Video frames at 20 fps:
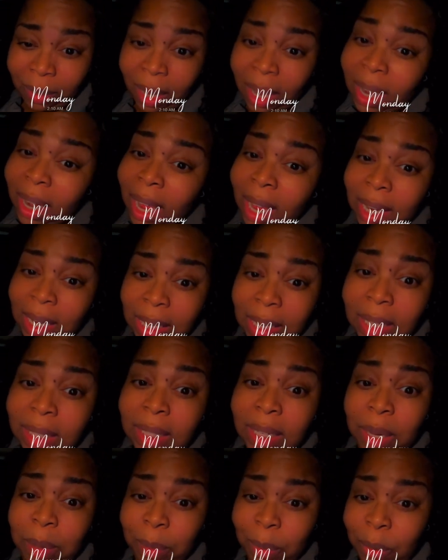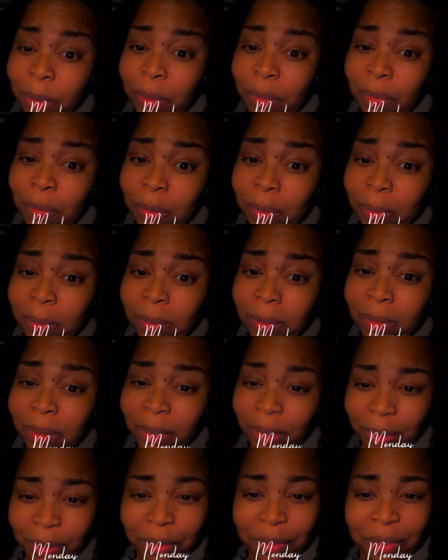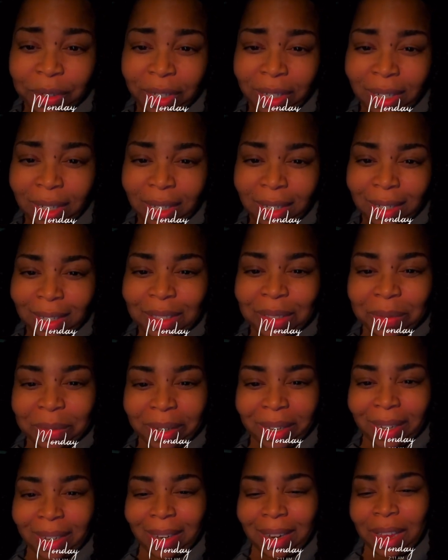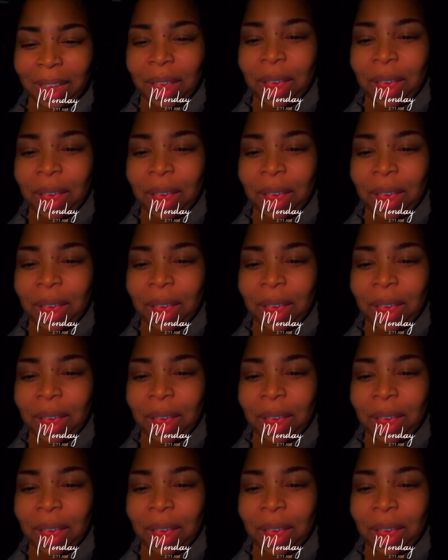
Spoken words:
and I did say beautiful, girlfriend, twin,